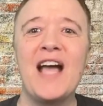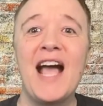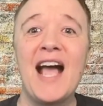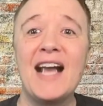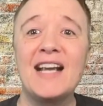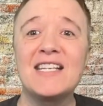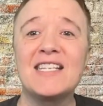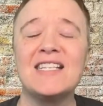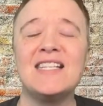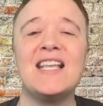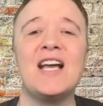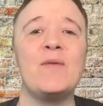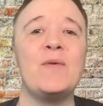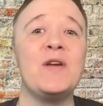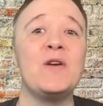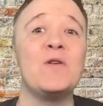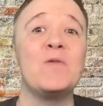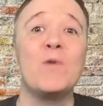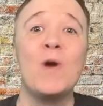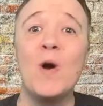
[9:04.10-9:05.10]
action that
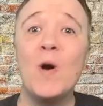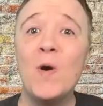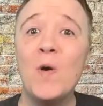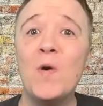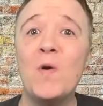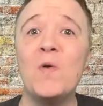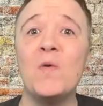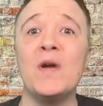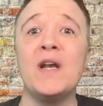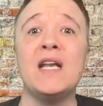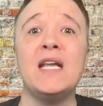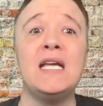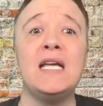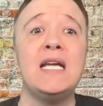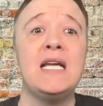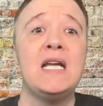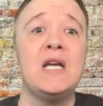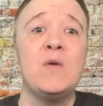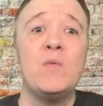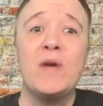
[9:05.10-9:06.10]
we grow and
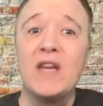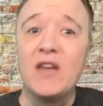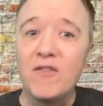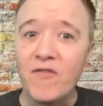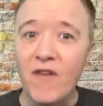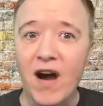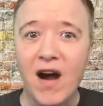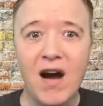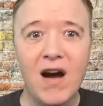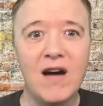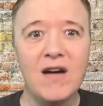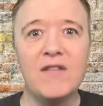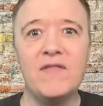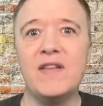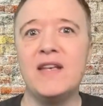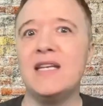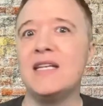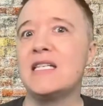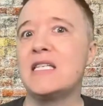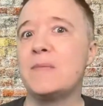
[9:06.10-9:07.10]
we evolve
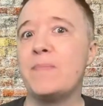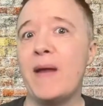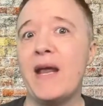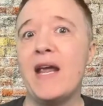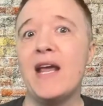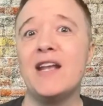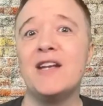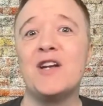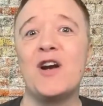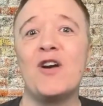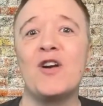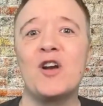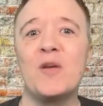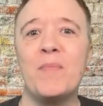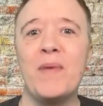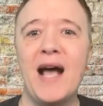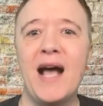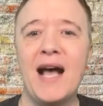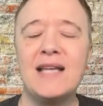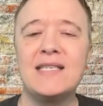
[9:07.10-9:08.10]
and expand our
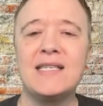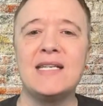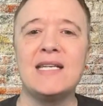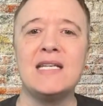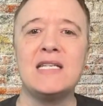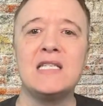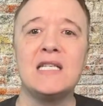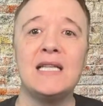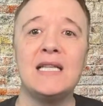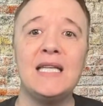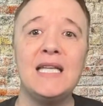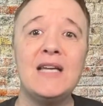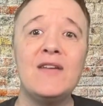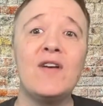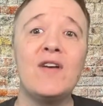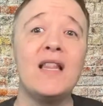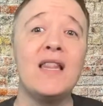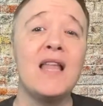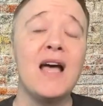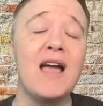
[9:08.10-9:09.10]
capacity to live
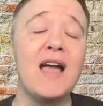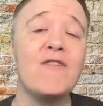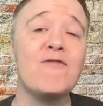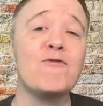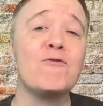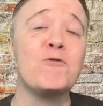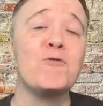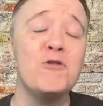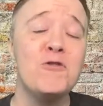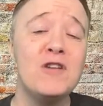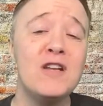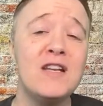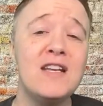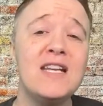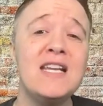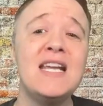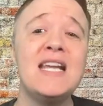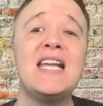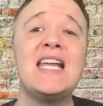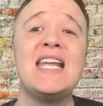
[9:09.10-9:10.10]
a life
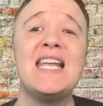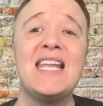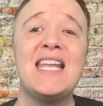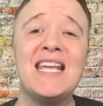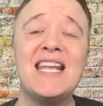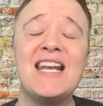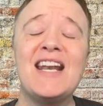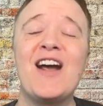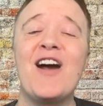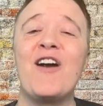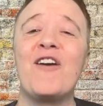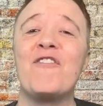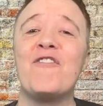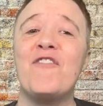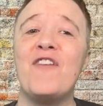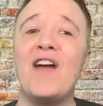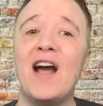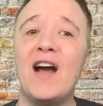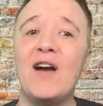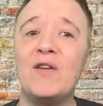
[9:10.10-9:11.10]
rooted in our
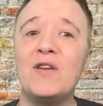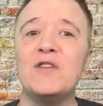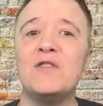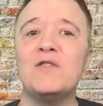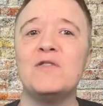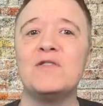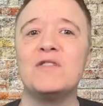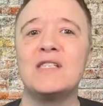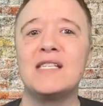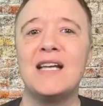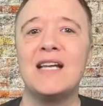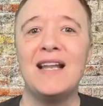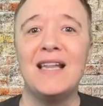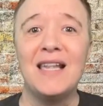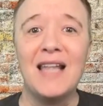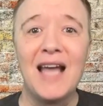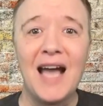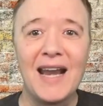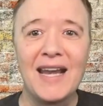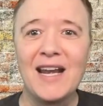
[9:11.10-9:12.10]
values,
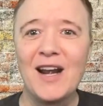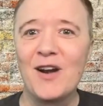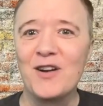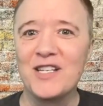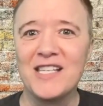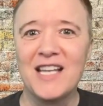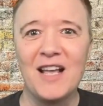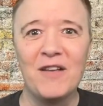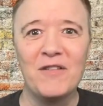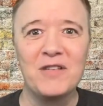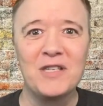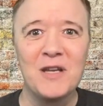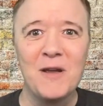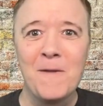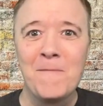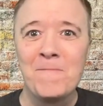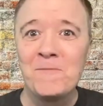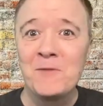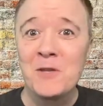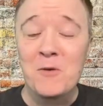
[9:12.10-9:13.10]
aligning ourselves
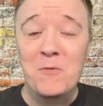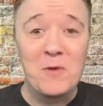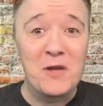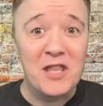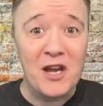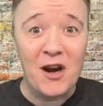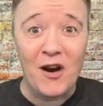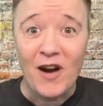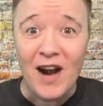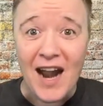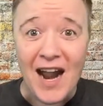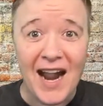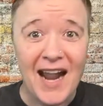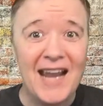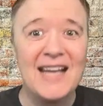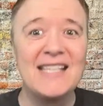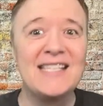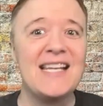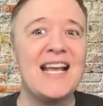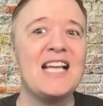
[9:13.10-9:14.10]
with our
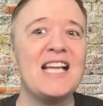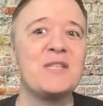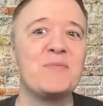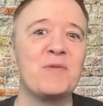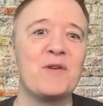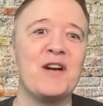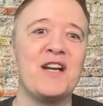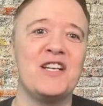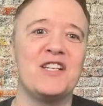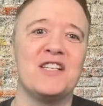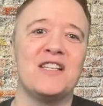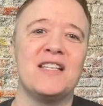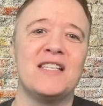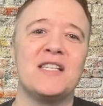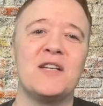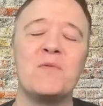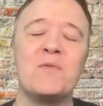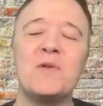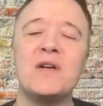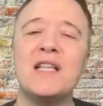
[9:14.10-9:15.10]
highest aspirations
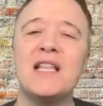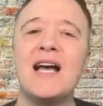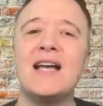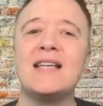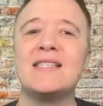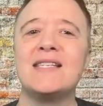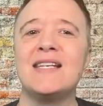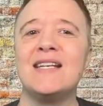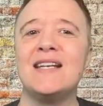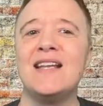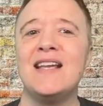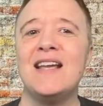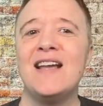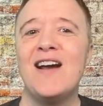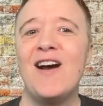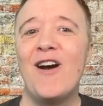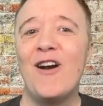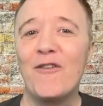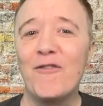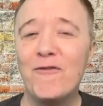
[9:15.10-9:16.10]
and realizing
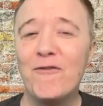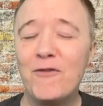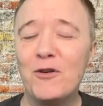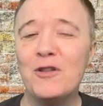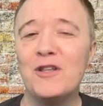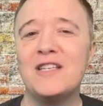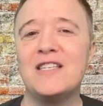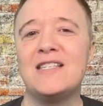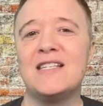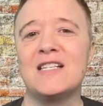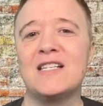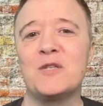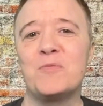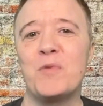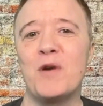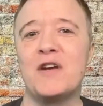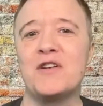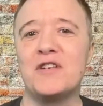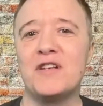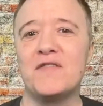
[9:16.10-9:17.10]
our fullest
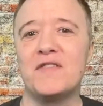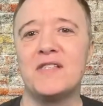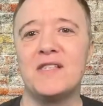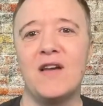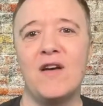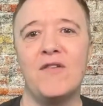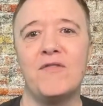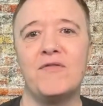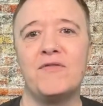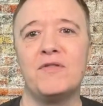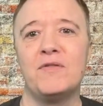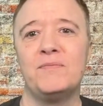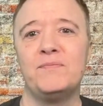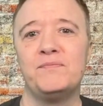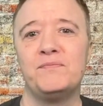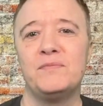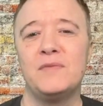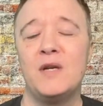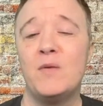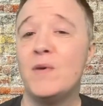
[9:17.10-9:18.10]
expression of self.
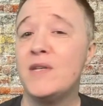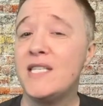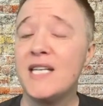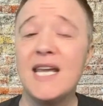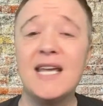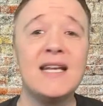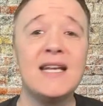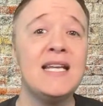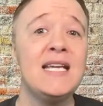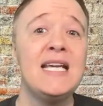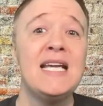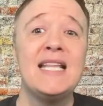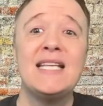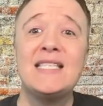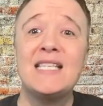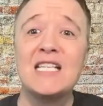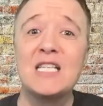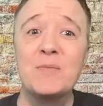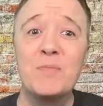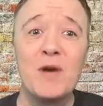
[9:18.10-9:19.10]
And once again,
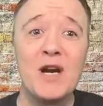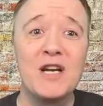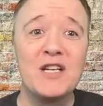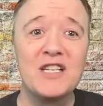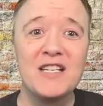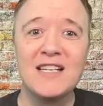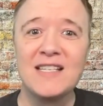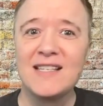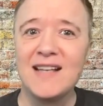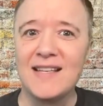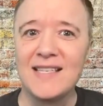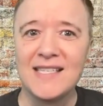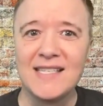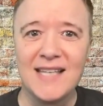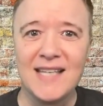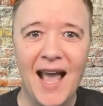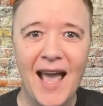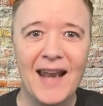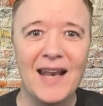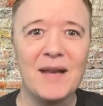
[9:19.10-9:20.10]
this expression is not
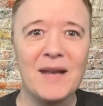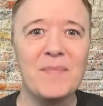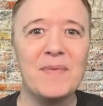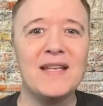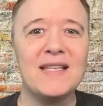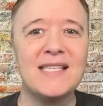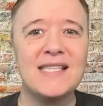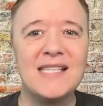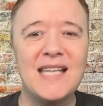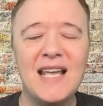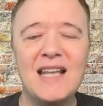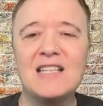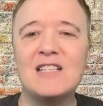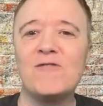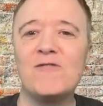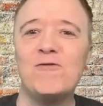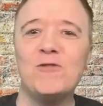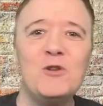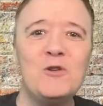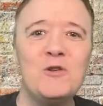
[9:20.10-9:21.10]
static, but instead
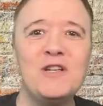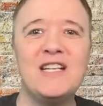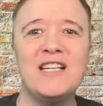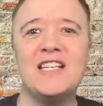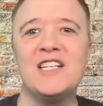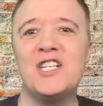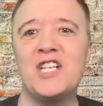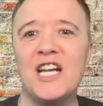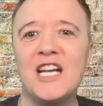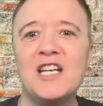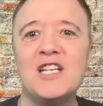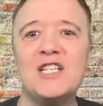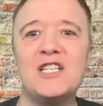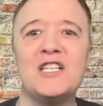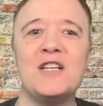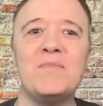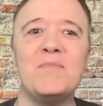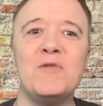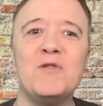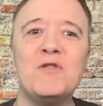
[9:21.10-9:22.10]
it's fluid and
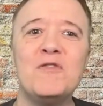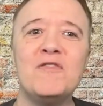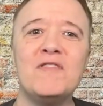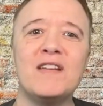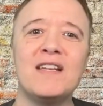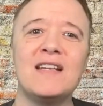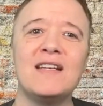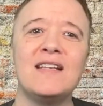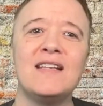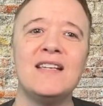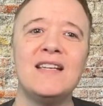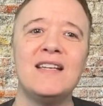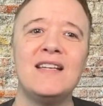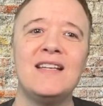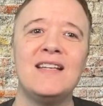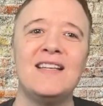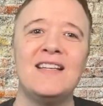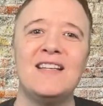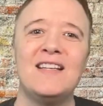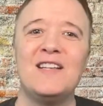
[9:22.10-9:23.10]
changing and
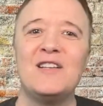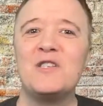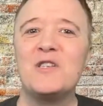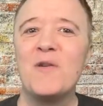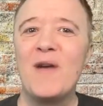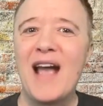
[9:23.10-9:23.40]
moving. So